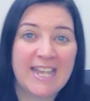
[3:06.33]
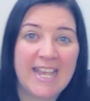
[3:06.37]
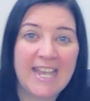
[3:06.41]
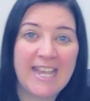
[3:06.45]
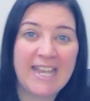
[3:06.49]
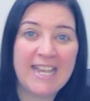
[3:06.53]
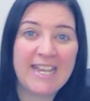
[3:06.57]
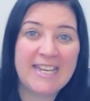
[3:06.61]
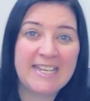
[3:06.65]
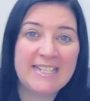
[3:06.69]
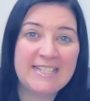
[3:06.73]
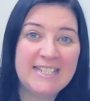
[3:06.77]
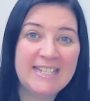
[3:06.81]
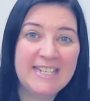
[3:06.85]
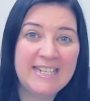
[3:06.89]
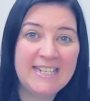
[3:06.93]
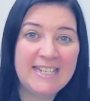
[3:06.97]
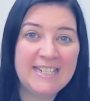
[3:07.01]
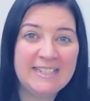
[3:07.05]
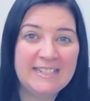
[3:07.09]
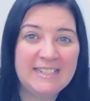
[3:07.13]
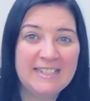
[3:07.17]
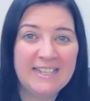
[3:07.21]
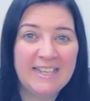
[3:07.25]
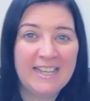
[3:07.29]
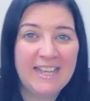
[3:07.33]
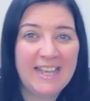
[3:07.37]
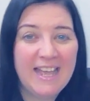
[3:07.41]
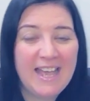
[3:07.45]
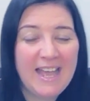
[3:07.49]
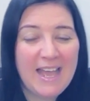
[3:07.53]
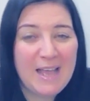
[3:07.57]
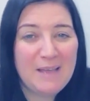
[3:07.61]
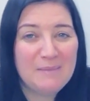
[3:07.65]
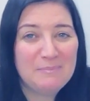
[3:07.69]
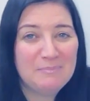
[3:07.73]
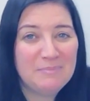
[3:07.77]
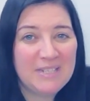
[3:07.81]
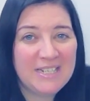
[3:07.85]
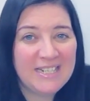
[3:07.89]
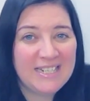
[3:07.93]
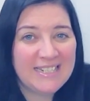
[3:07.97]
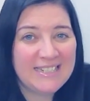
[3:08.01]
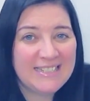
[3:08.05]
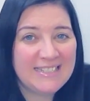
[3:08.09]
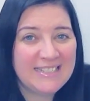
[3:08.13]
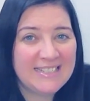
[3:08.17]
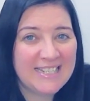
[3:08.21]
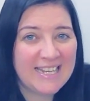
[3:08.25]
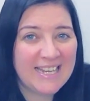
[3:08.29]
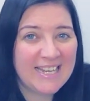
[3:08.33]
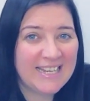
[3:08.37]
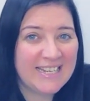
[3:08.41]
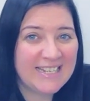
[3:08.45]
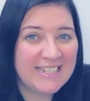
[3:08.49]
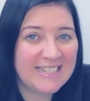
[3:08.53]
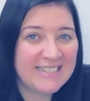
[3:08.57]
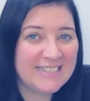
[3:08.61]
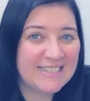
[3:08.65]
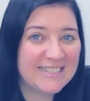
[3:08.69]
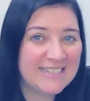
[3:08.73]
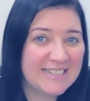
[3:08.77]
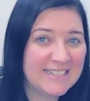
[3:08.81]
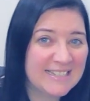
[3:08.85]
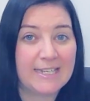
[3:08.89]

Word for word: Kadeen, happy days.